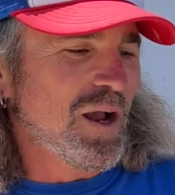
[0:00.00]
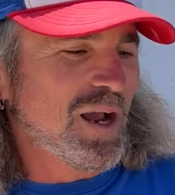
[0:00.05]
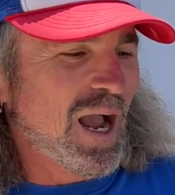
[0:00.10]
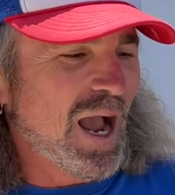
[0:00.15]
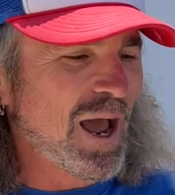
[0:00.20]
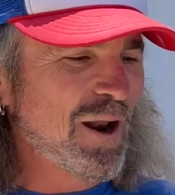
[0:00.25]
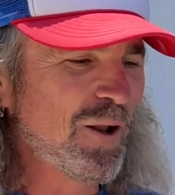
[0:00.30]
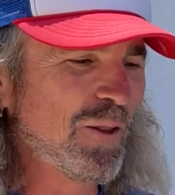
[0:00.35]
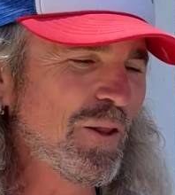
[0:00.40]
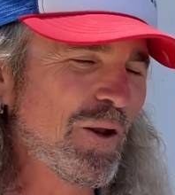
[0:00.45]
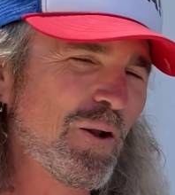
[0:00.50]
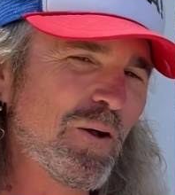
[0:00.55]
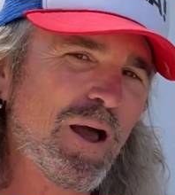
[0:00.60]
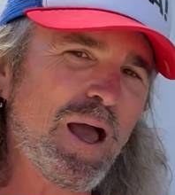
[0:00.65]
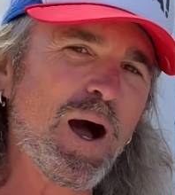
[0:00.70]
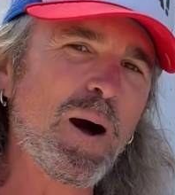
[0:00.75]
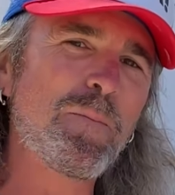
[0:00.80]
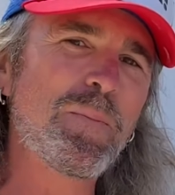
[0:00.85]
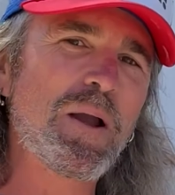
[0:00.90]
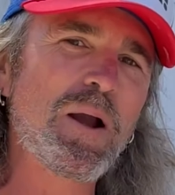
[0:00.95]
Had a little
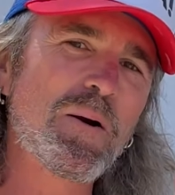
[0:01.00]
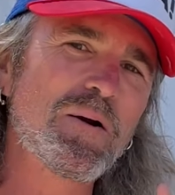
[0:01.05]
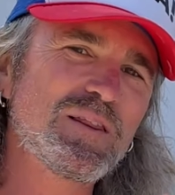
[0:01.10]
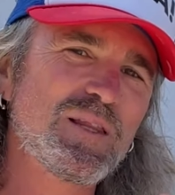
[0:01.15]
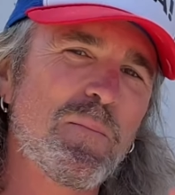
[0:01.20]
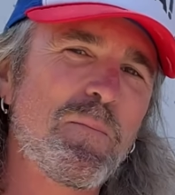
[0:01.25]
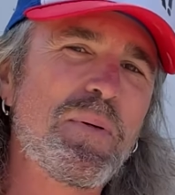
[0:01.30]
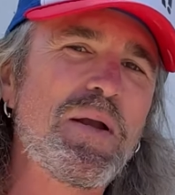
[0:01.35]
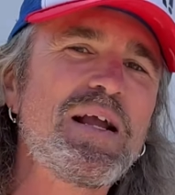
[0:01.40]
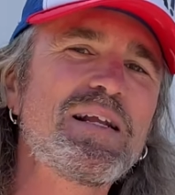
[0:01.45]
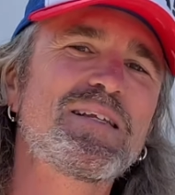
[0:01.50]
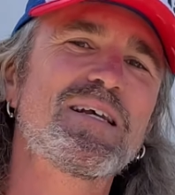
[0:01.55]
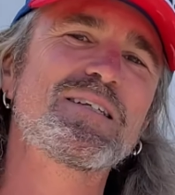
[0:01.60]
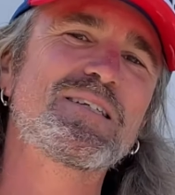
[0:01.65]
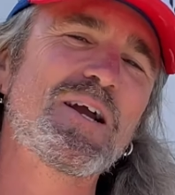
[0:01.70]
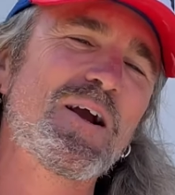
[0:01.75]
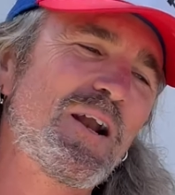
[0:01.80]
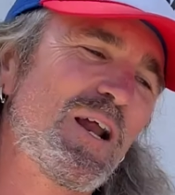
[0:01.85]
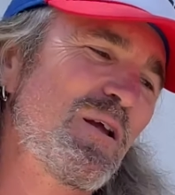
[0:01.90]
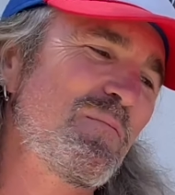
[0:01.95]
help here with the pizza
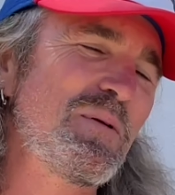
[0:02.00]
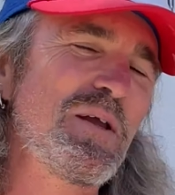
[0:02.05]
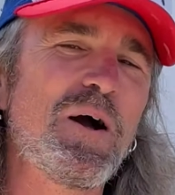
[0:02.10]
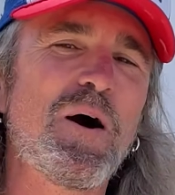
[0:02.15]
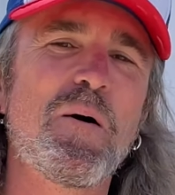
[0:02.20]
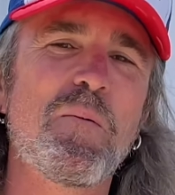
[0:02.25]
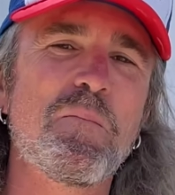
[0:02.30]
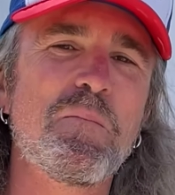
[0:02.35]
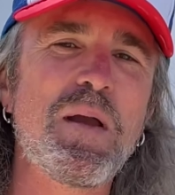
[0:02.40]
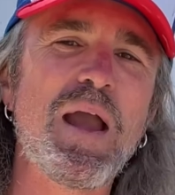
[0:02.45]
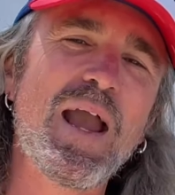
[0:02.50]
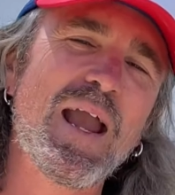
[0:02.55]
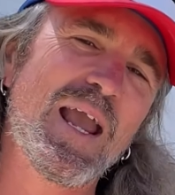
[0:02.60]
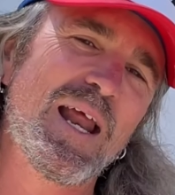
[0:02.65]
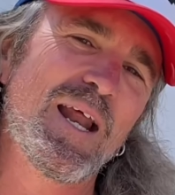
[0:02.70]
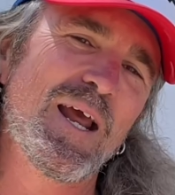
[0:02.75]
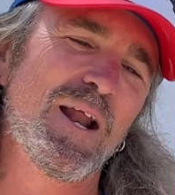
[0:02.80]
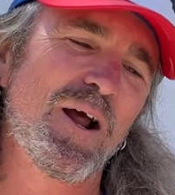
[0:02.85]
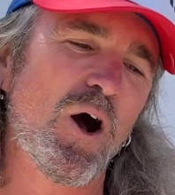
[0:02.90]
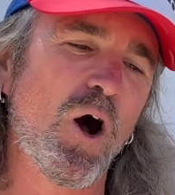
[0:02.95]
turning peel,
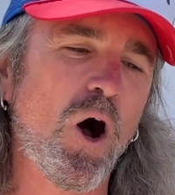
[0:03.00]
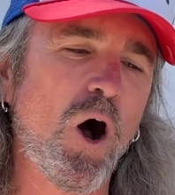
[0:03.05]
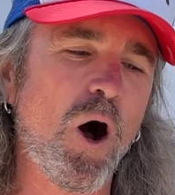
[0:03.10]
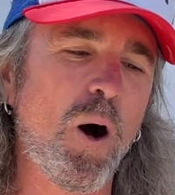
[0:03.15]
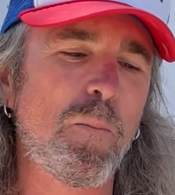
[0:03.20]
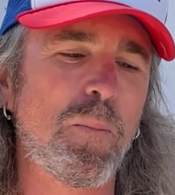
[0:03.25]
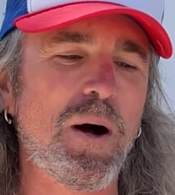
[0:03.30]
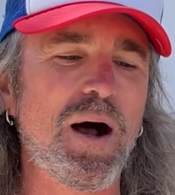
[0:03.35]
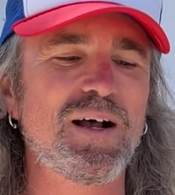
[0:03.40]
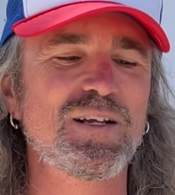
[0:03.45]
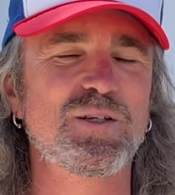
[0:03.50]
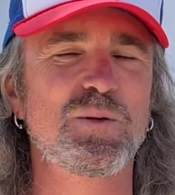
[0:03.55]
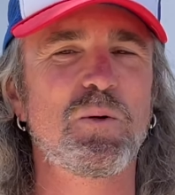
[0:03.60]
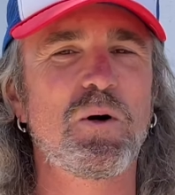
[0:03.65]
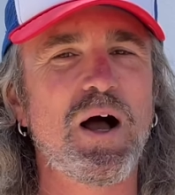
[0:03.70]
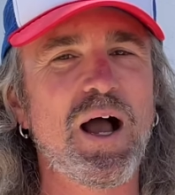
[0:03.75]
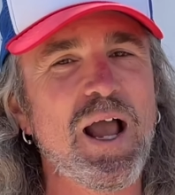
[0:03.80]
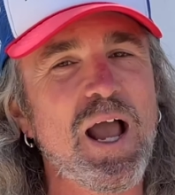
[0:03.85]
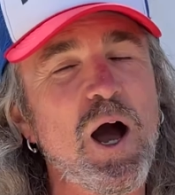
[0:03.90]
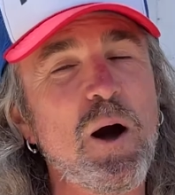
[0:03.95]
making it all possible.
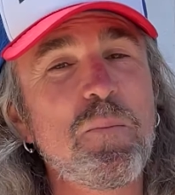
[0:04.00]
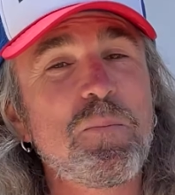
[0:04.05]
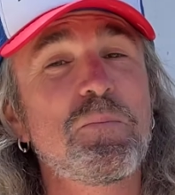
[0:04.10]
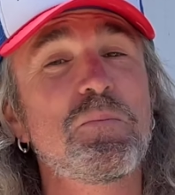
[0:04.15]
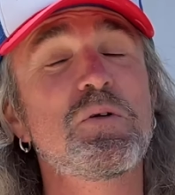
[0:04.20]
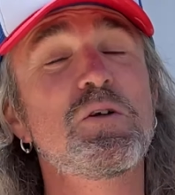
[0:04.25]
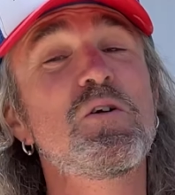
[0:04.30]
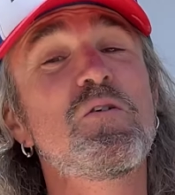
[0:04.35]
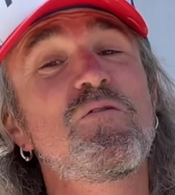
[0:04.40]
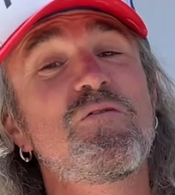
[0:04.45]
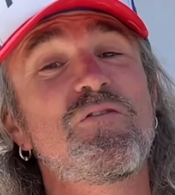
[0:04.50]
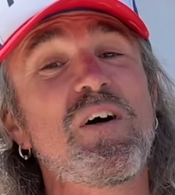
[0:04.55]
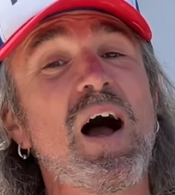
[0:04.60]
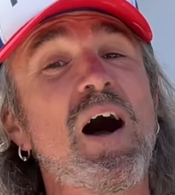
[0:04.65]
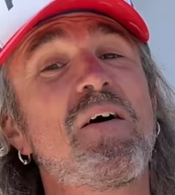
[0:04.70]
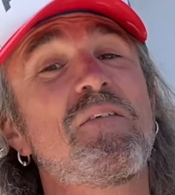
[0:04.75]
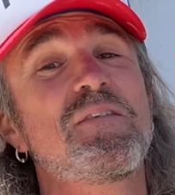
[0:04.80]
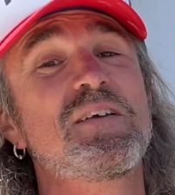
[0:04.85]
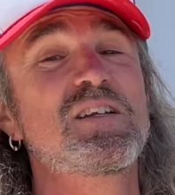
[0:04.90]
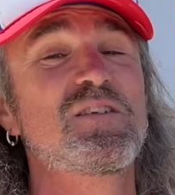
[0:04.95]
I hope you
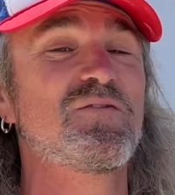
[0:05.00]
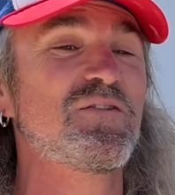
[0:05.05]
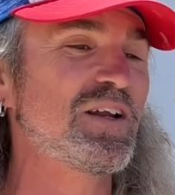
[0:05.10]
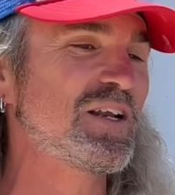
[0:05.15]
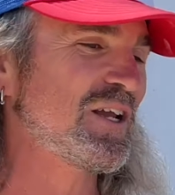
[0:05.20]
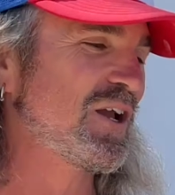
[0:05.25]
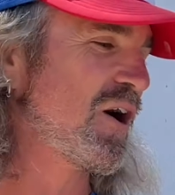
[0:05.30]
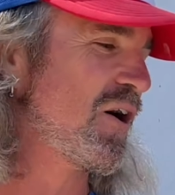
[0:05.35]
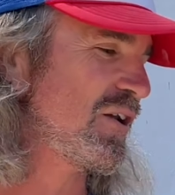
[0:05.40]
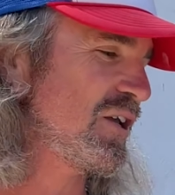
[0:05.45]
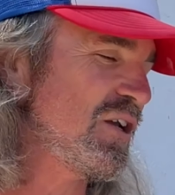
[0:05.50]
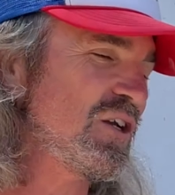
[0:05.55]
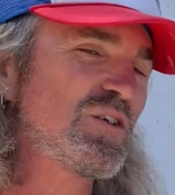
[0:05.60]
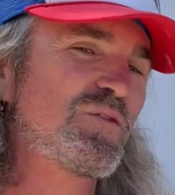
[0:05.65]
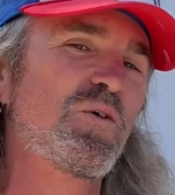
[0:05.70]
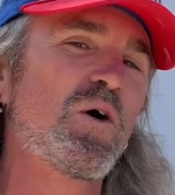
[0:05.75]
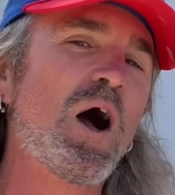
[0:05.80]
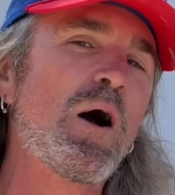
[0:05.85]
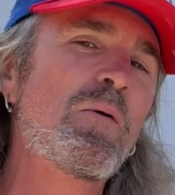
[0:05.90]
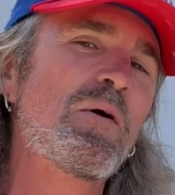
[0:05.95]
found this video
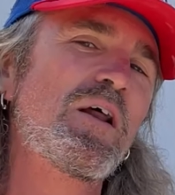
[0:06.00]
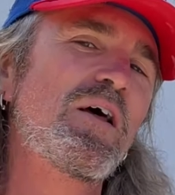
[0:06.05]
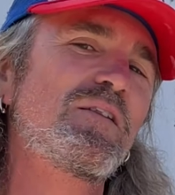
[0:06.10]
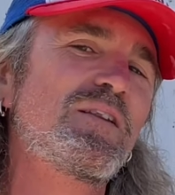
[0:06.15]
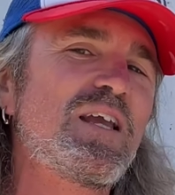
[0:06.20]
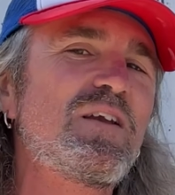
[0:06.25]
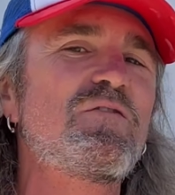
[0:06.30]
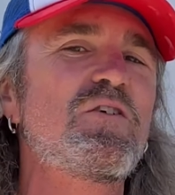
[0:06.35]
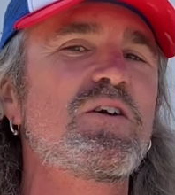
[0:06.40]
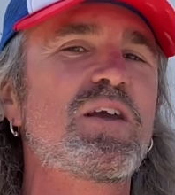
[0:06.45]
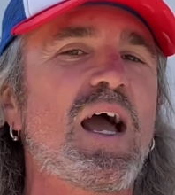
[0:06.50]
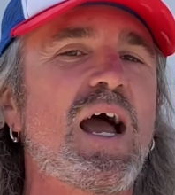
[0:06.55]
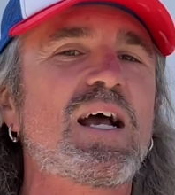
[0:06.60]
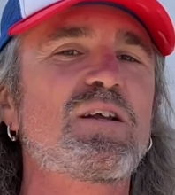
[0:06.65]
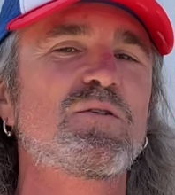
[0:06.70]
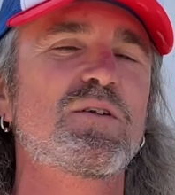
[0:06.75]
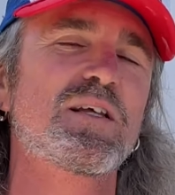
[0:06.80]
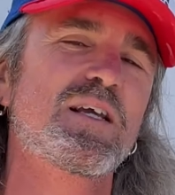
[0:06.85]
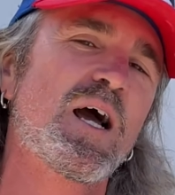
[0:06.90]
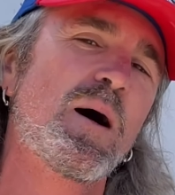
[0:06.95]
useful. I want to leave you
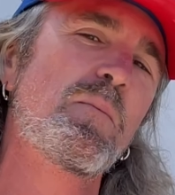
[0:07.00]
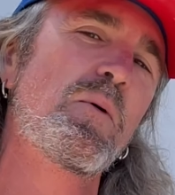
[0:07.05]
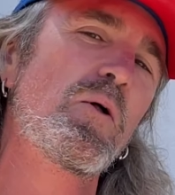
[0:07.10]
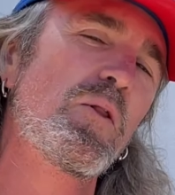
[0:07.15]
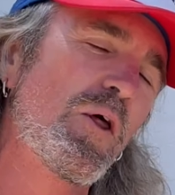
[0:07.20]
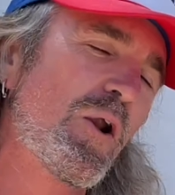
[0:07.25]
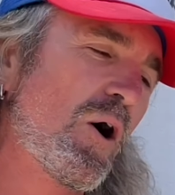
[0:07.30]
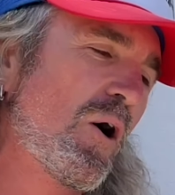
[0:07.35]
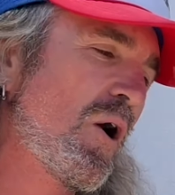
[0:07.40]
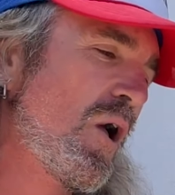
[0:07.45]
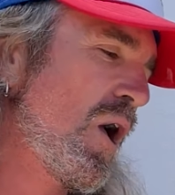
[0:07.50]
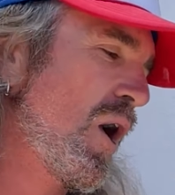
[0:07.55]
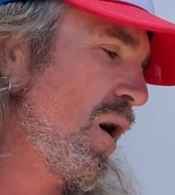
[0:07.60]
guys with a couple little